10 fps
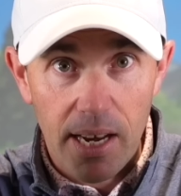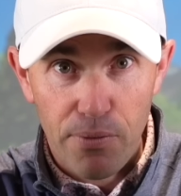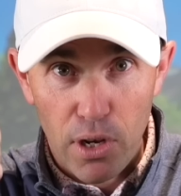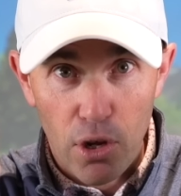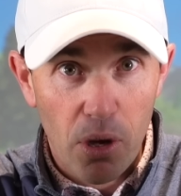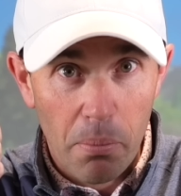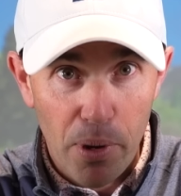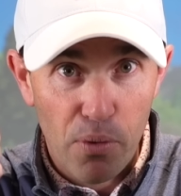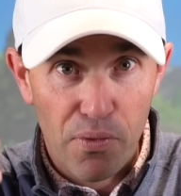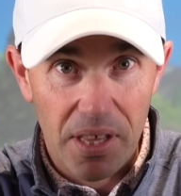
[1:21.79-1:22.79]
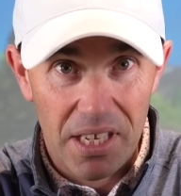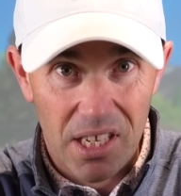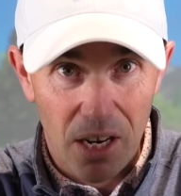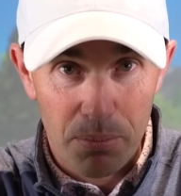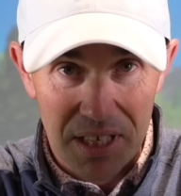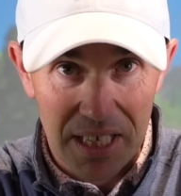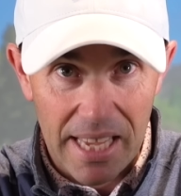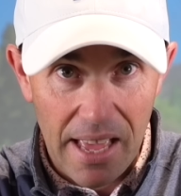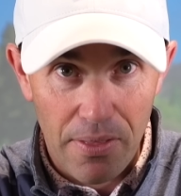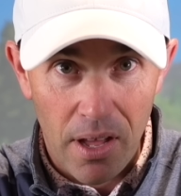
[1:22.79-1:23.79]
And if you look at both of these clubs
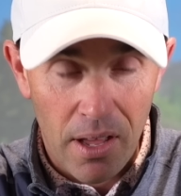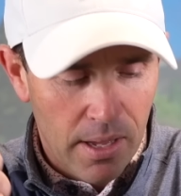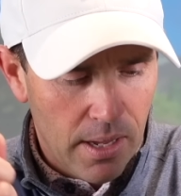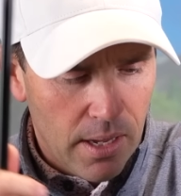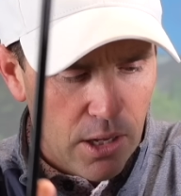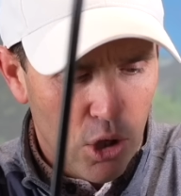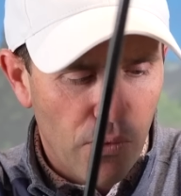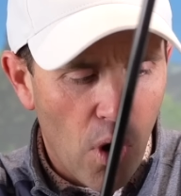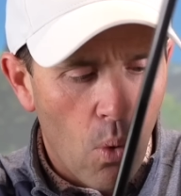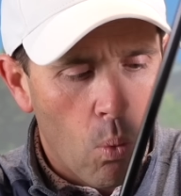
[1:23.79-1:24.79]
together, you've got